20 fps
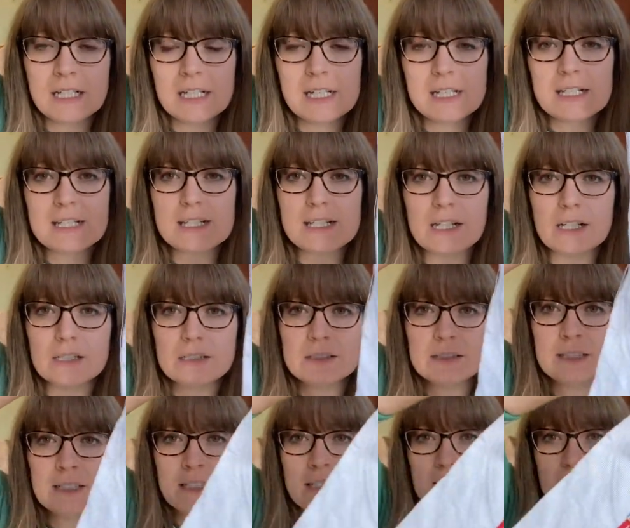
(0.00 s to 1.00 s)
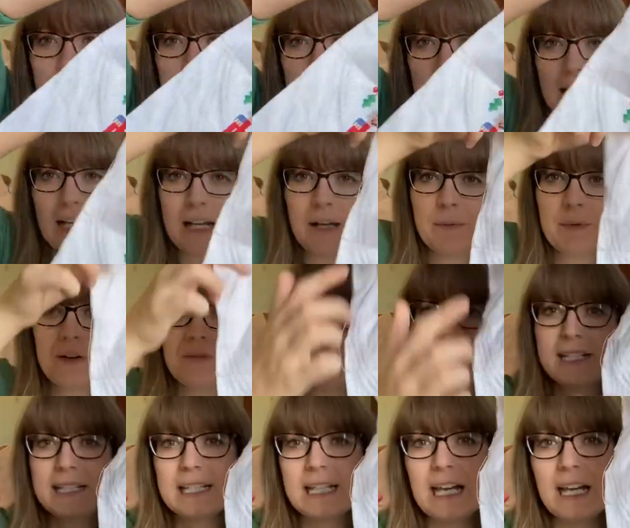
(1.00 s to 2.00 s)
So
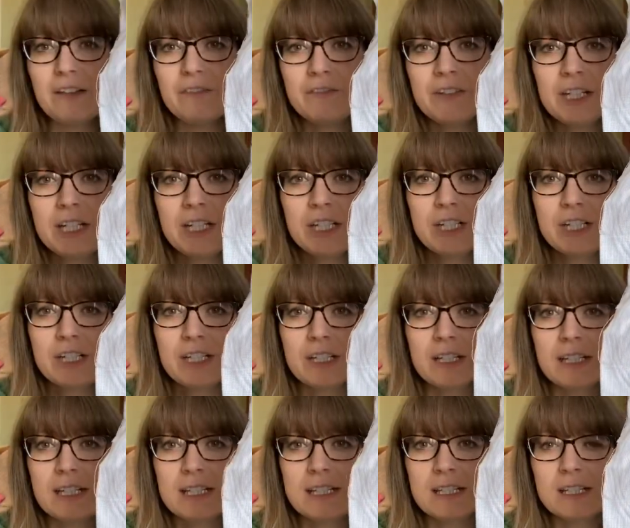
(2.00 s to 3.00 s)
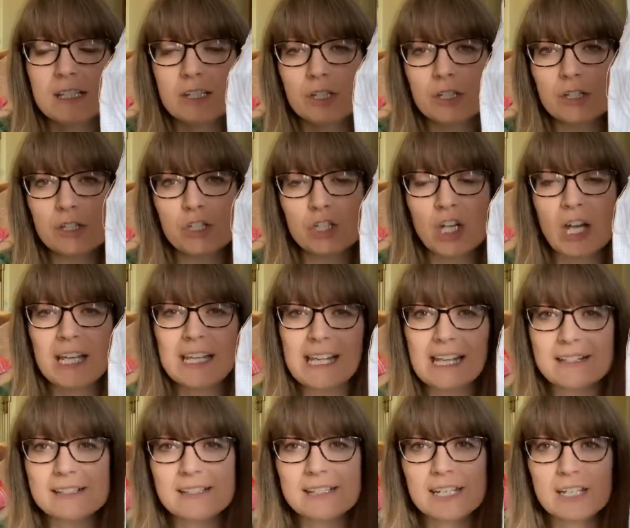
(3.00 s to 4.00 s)
obviously I finished this
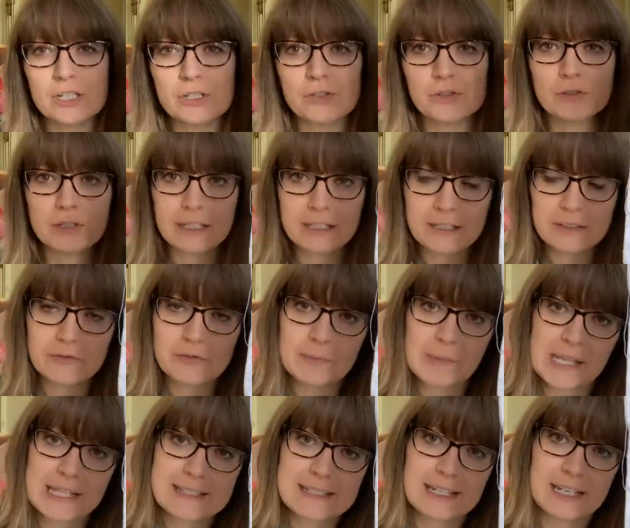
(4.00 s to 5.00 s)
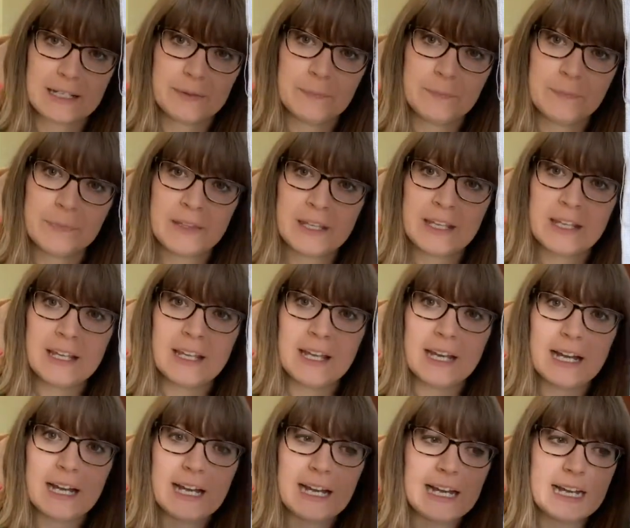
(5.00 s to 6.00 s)
gigantic tree from last time.
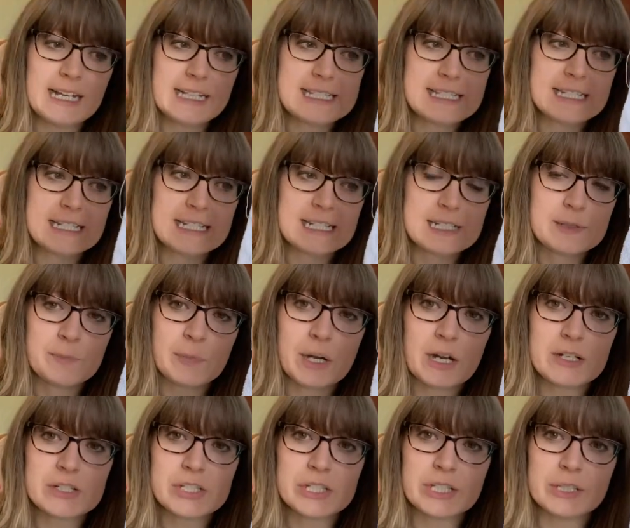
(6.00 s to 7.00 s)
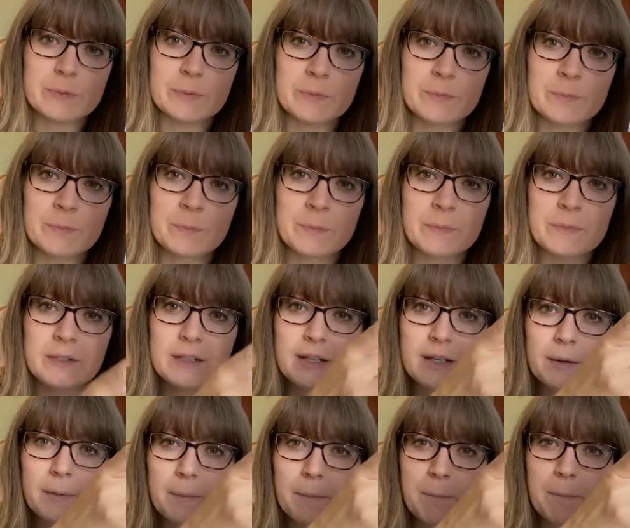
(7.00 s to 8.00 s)
I did part 2,
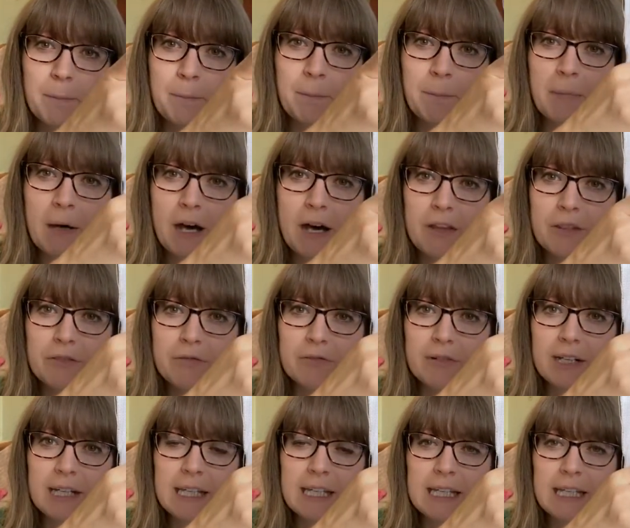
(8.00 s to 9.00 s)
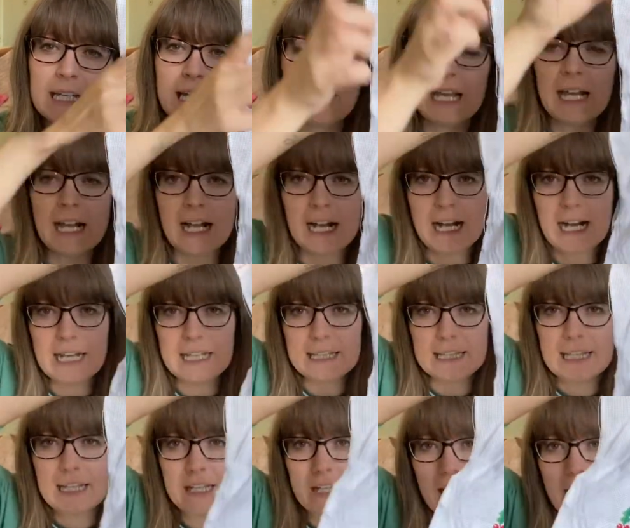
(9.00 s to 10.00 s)
part 3, and
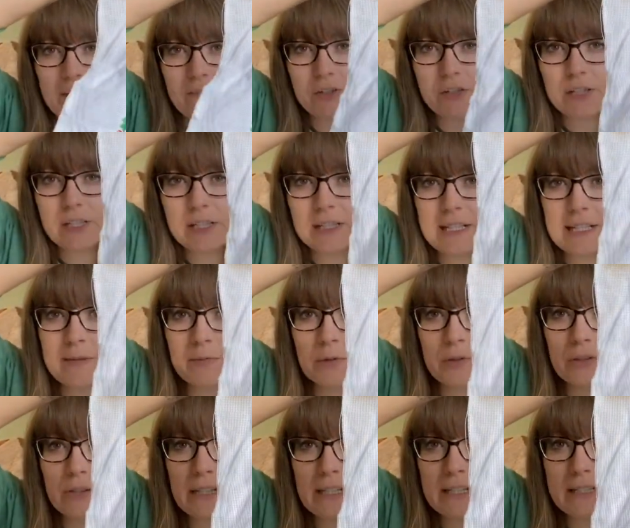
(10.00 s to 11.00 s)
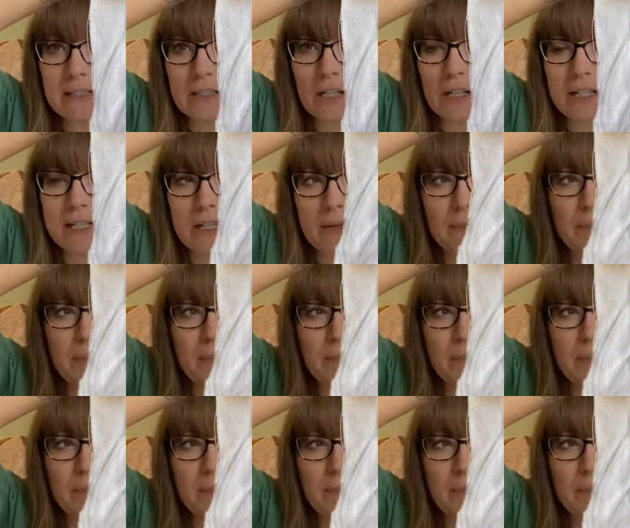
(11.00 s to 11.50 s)
then I've just this morning started on